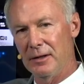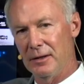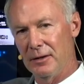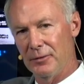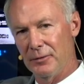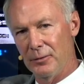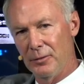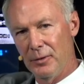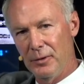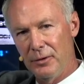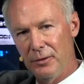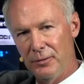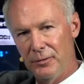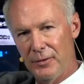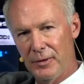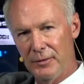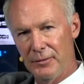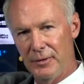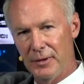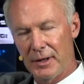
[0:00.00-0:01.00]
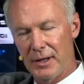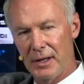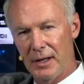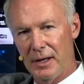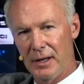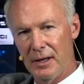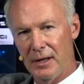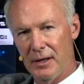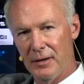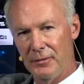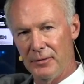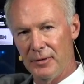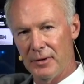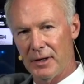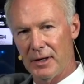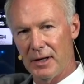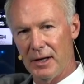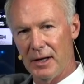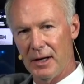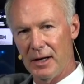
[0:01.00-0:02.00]
roof of the can- of the
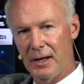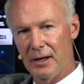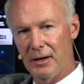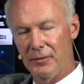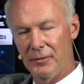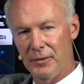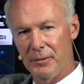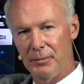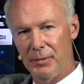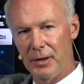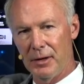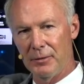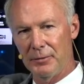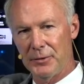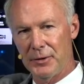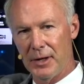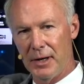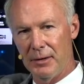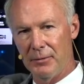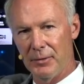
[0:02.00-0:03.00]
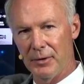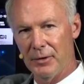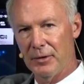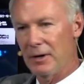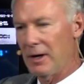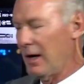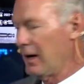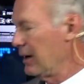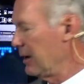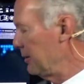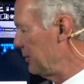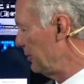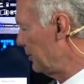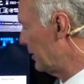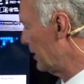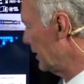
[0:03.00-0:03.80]
canal of the pulp chamber, you